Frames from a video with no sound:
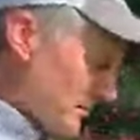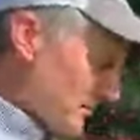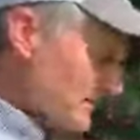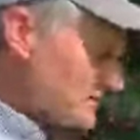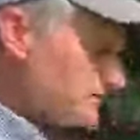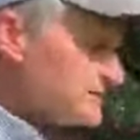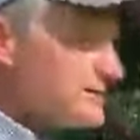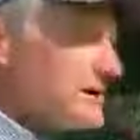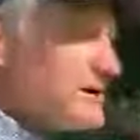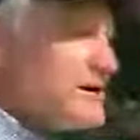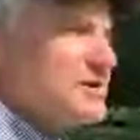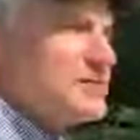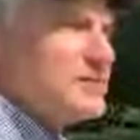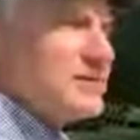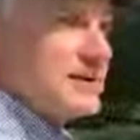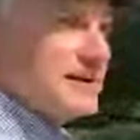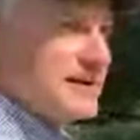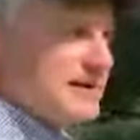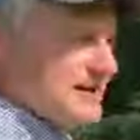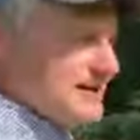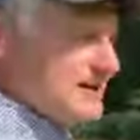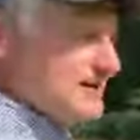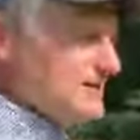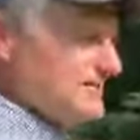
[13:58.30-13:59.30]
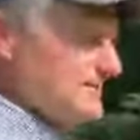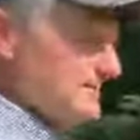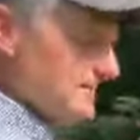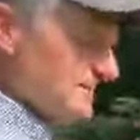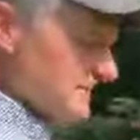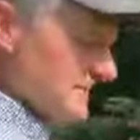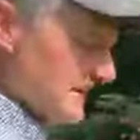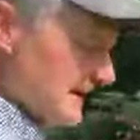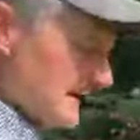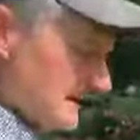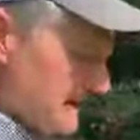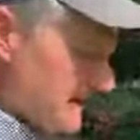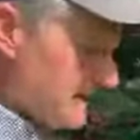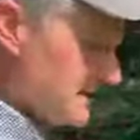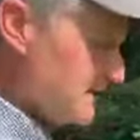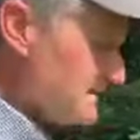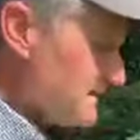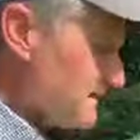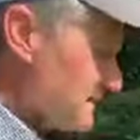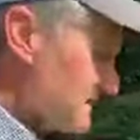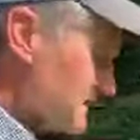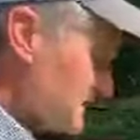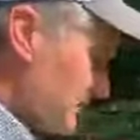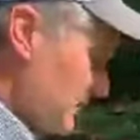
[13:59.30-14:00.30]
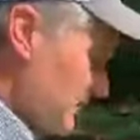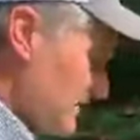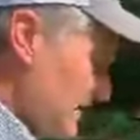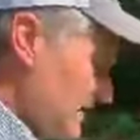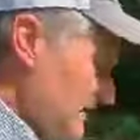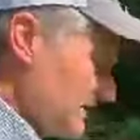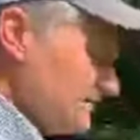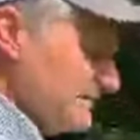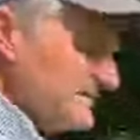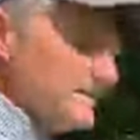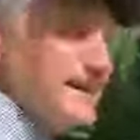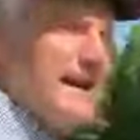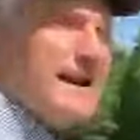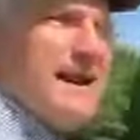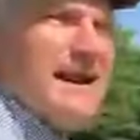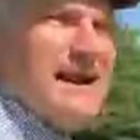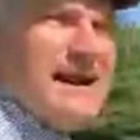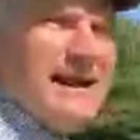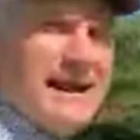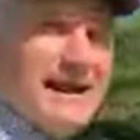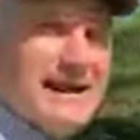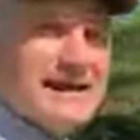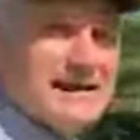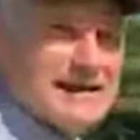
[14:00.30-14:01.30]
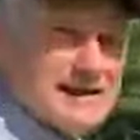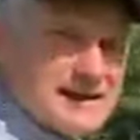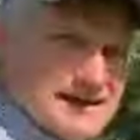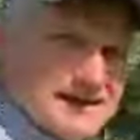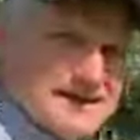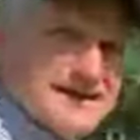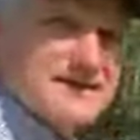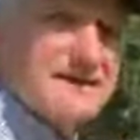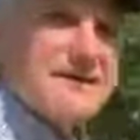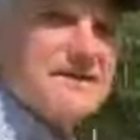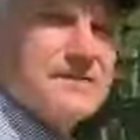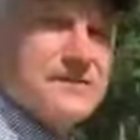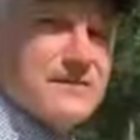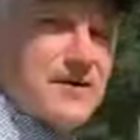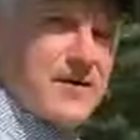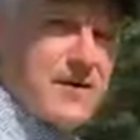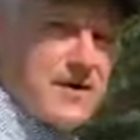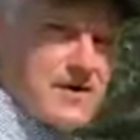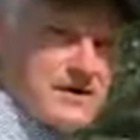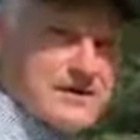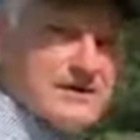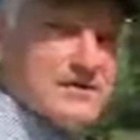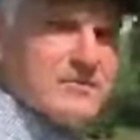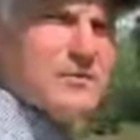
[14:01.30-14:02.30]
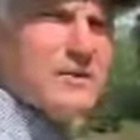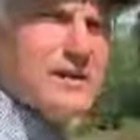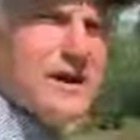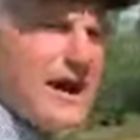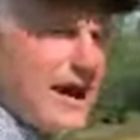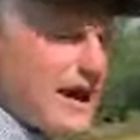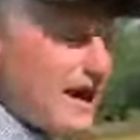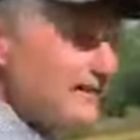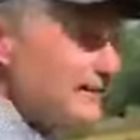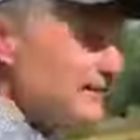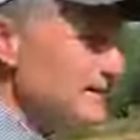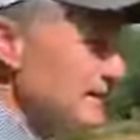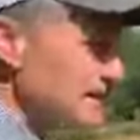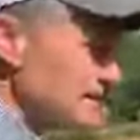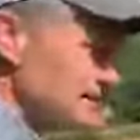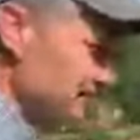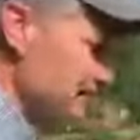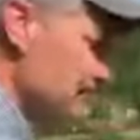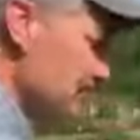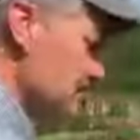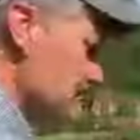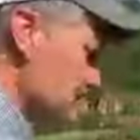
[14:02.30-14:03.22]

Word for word: more so in, again, the spring and again in the fall we have a next